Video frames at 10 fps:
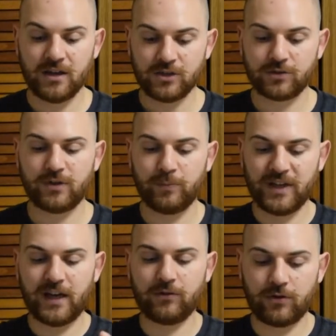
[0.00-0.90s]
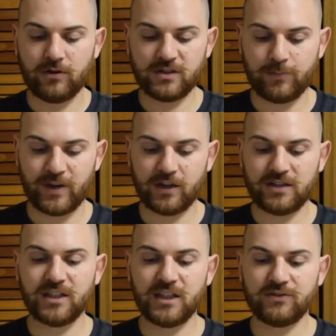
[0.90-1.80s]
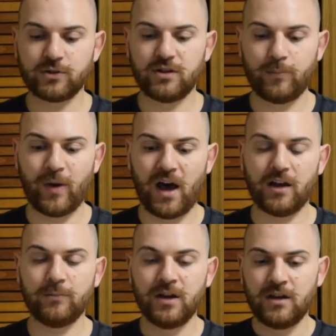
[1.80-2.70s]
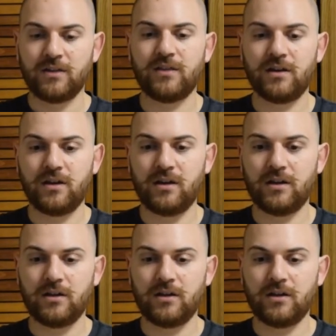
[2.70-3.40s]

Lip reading: so when the plant grows, the bigger tea leaves are on the bottom, the